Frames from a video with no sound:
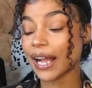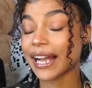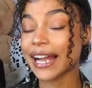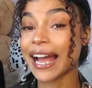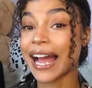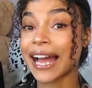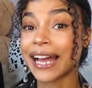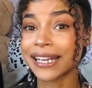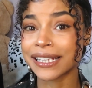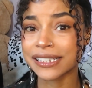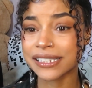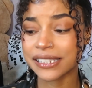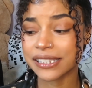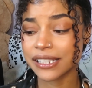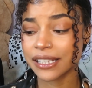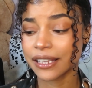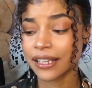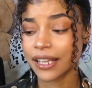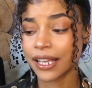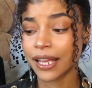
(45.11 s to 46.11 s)
Guys,
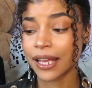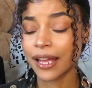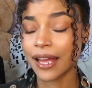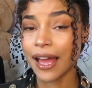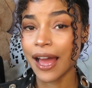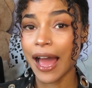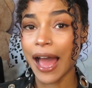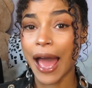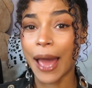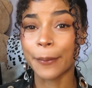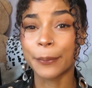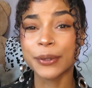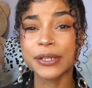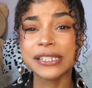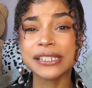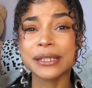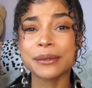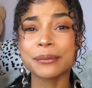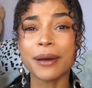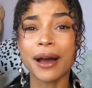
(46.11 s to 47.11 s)
I
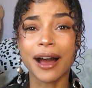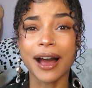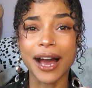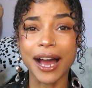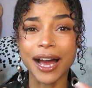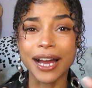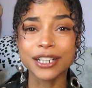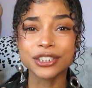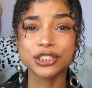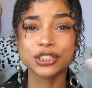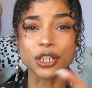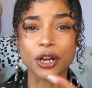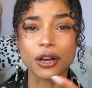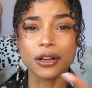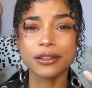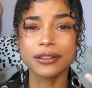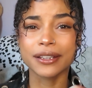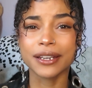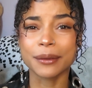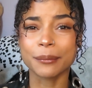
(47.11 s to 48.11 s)
put some hot
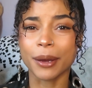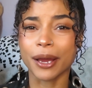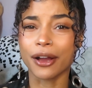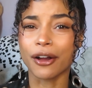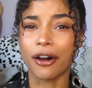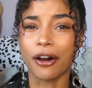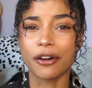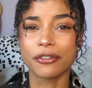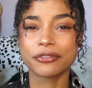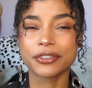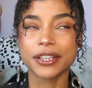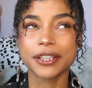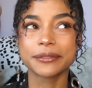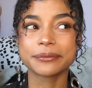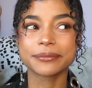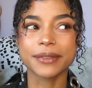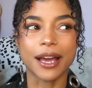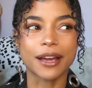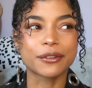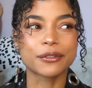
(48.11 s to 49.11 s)
chocolate in my
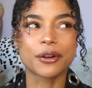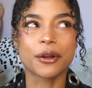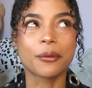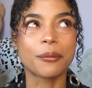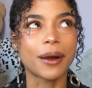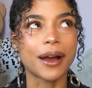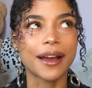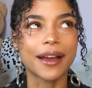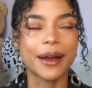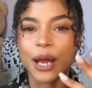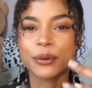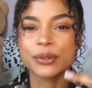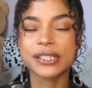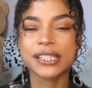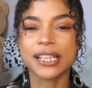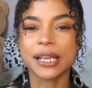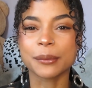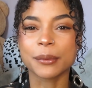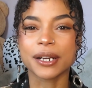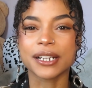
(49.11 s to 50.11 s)
coffee. I don't know why. I was
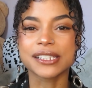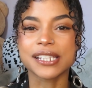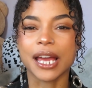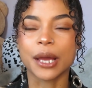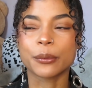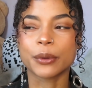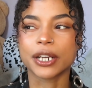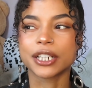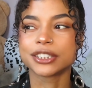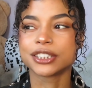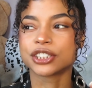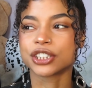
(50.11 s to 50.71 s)
thinking about a time when I